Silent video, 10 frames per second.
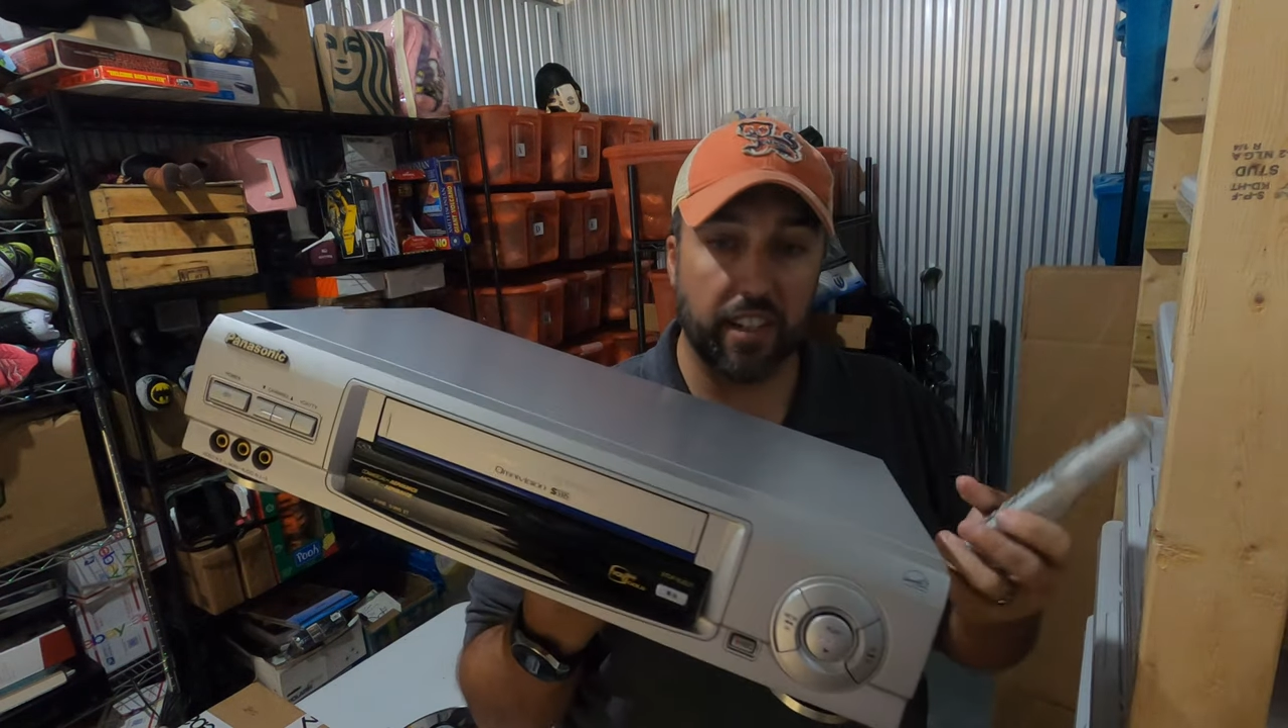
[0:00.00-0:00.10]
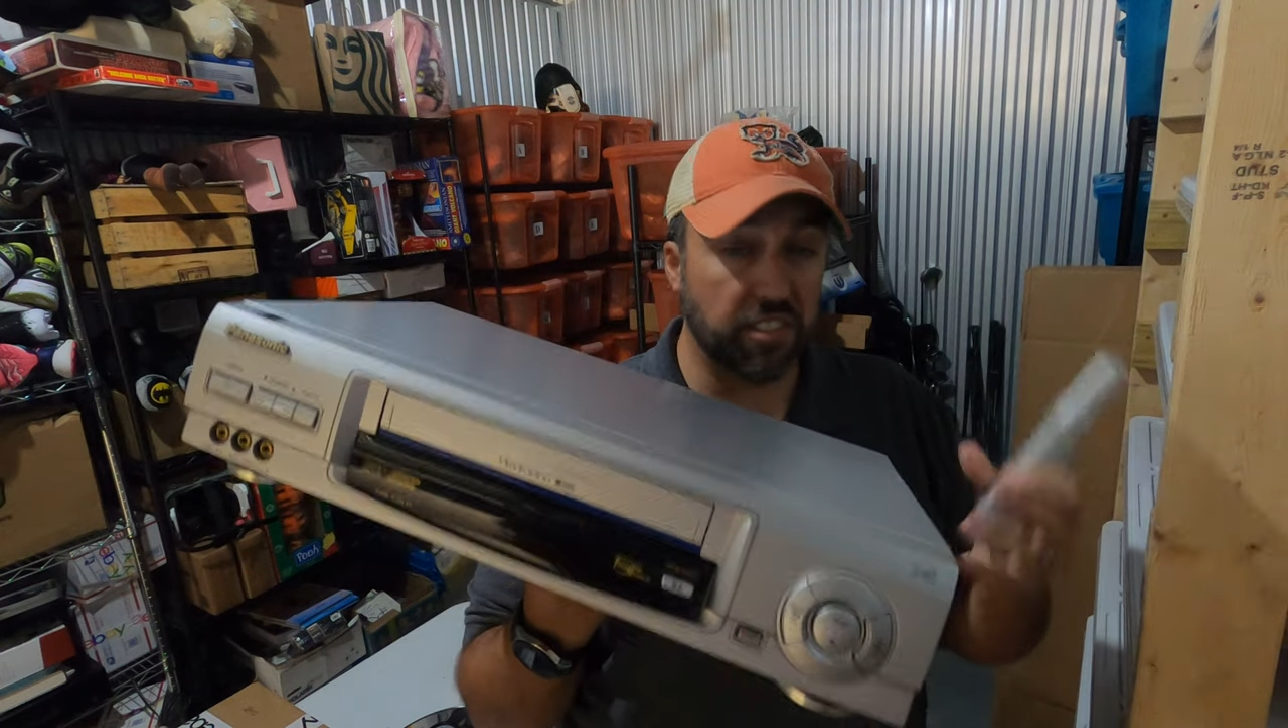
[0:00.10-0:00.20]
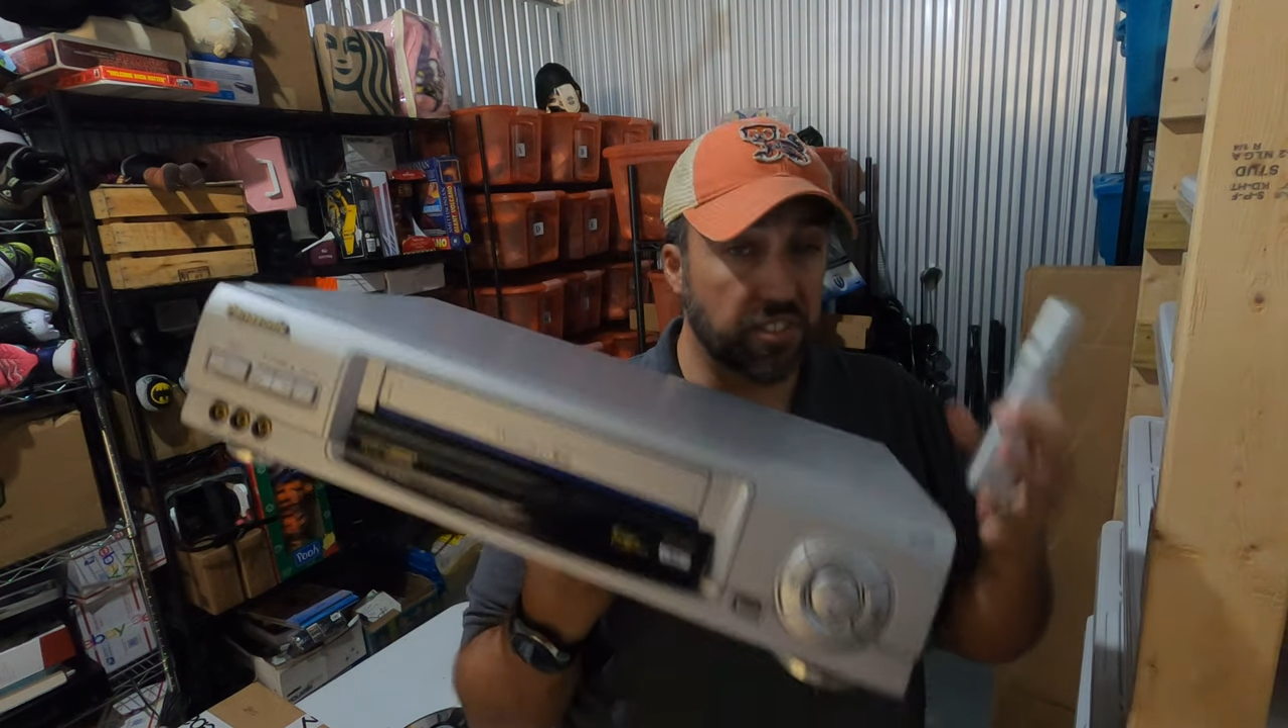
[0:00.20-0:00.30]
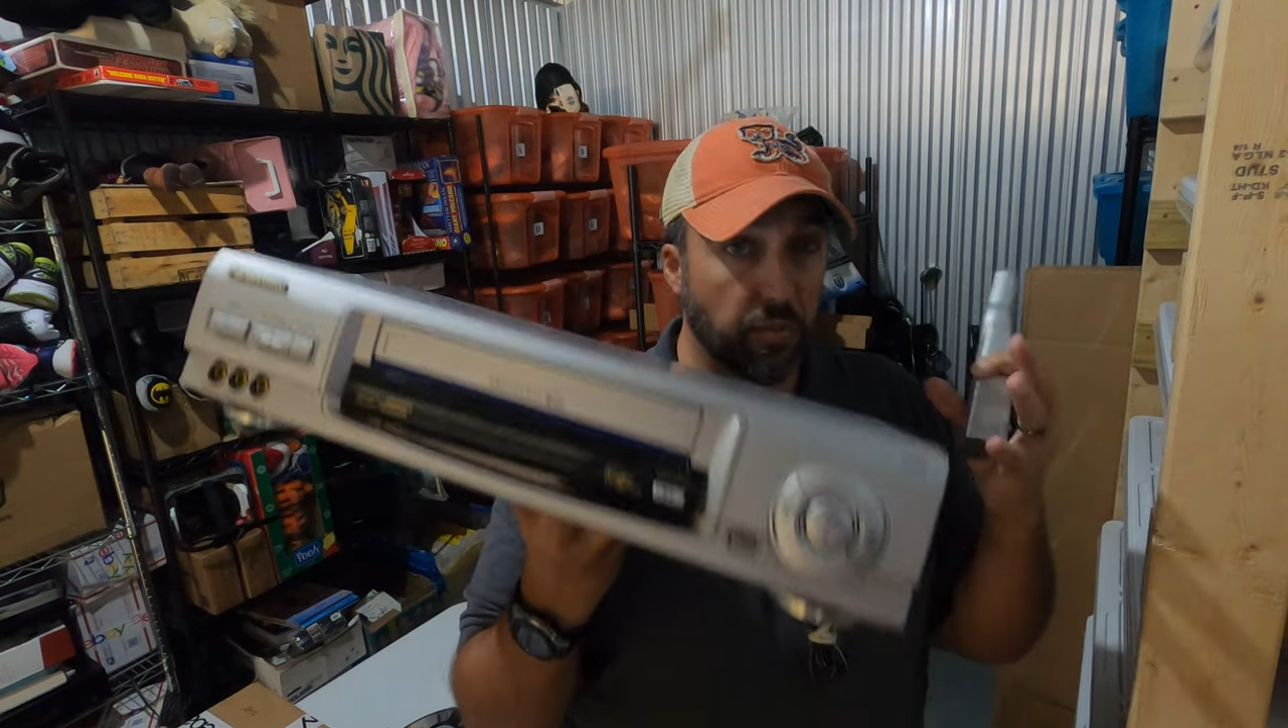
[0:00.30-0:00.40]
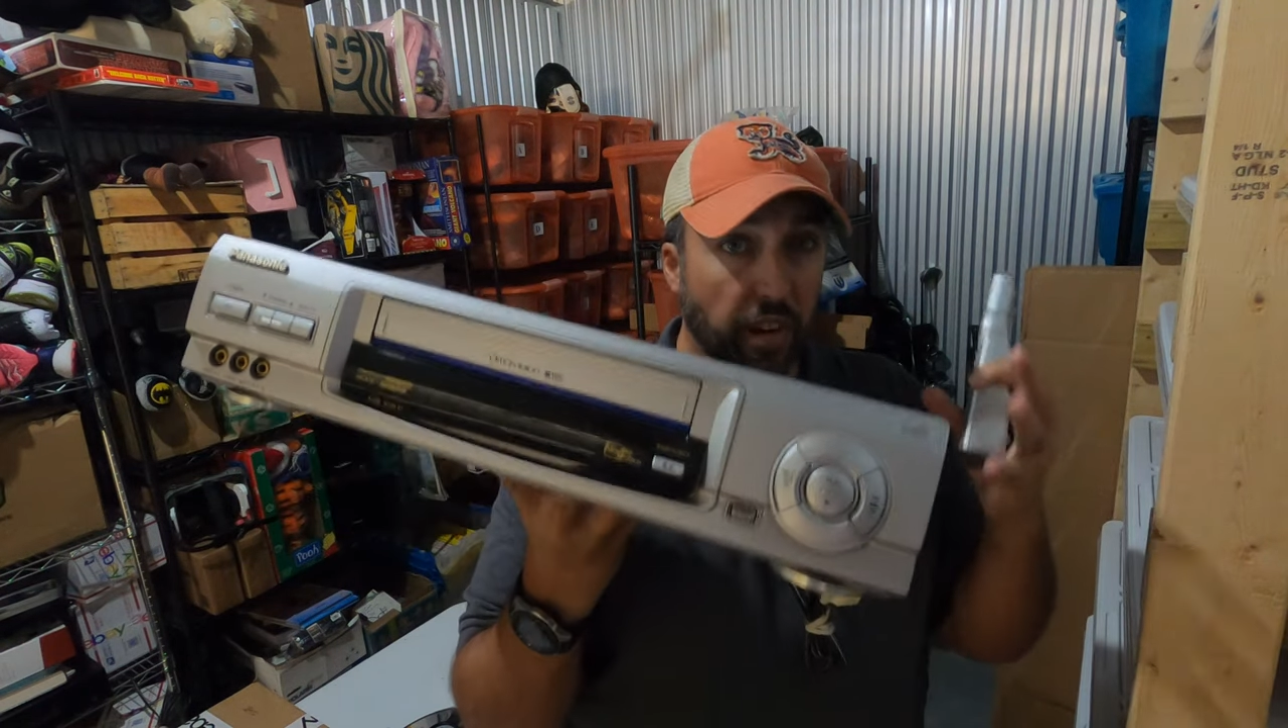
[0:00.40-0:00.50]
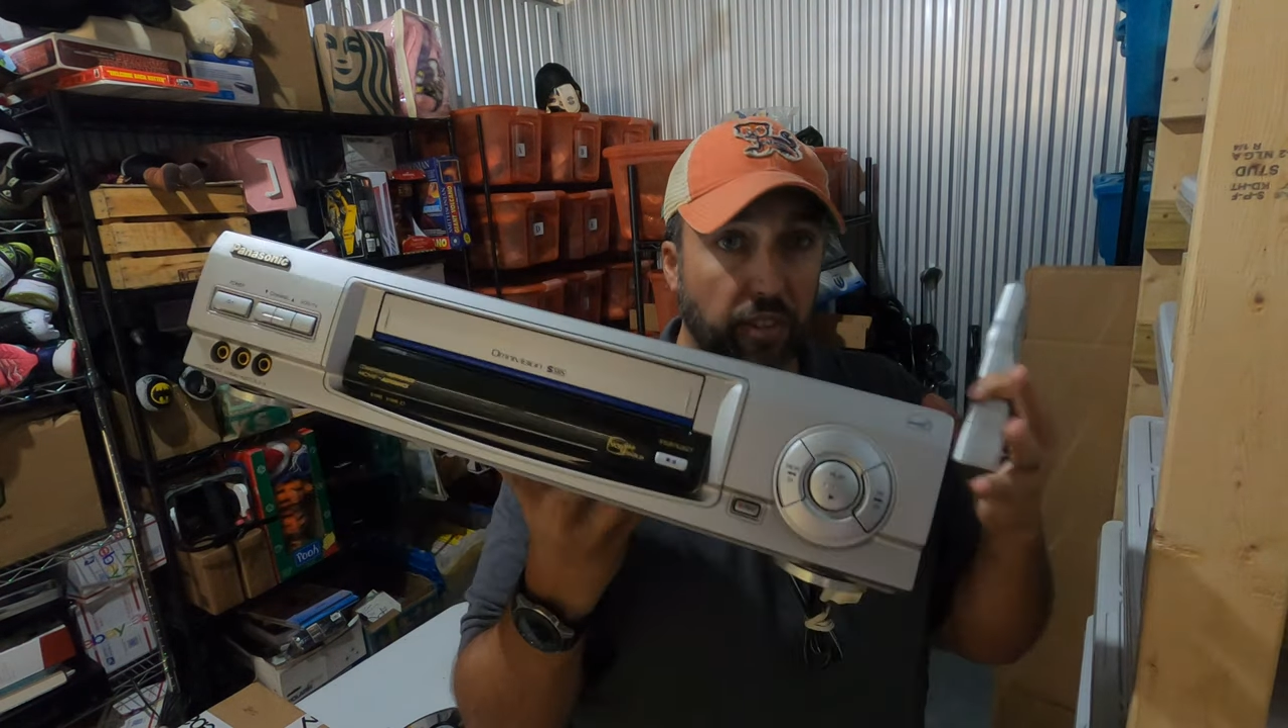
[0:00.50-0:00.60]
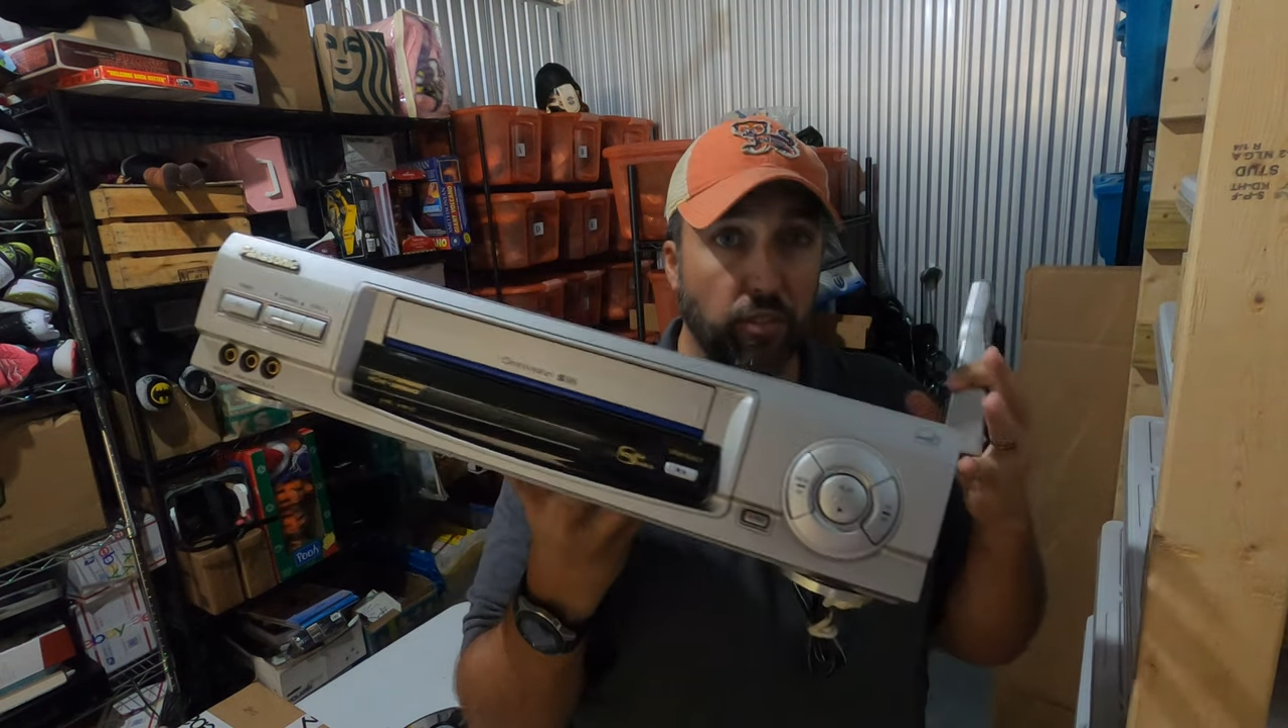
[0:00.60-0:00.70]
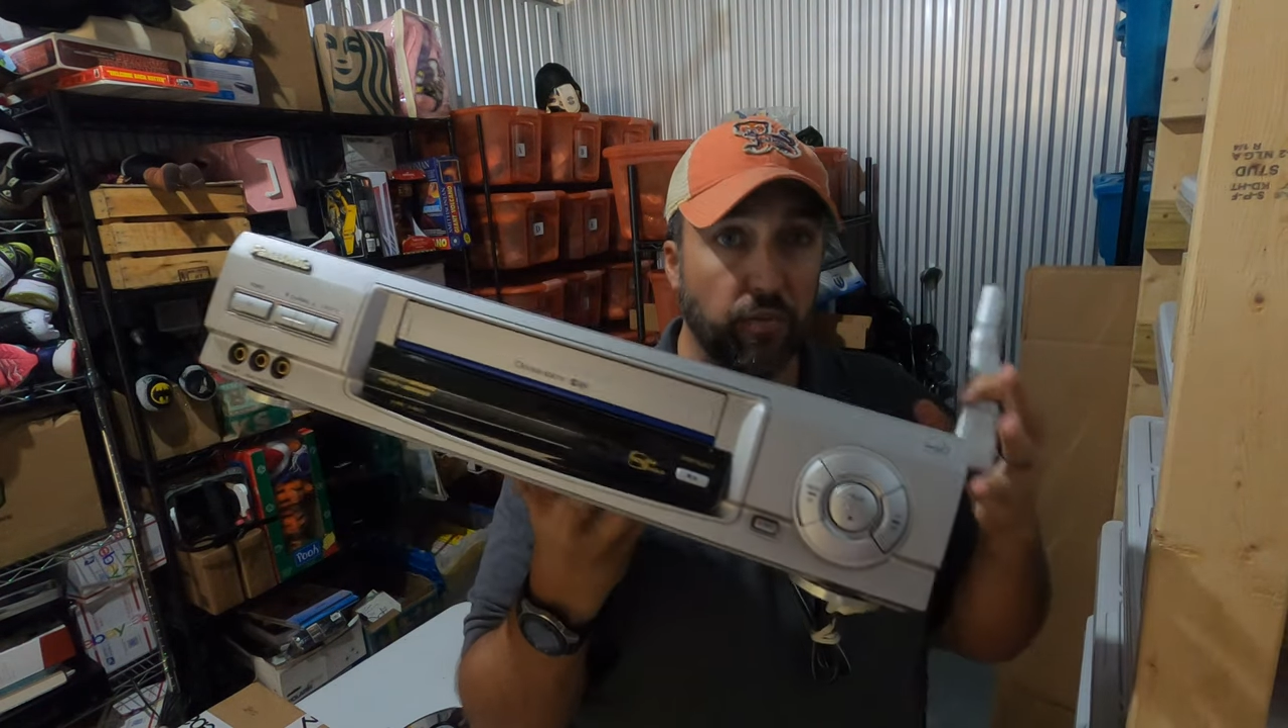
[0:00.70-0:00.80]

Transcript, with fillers: It's just a regular